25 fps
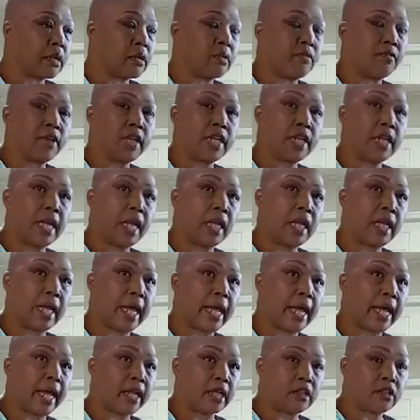vanilla
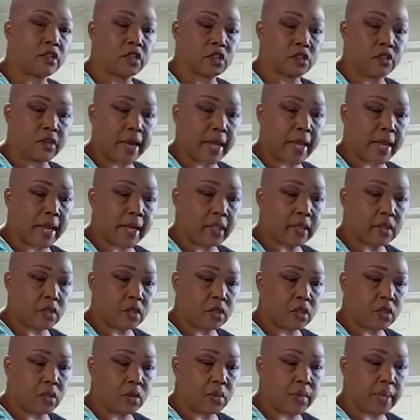extract
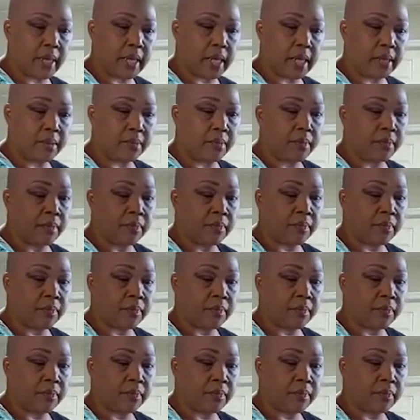to it.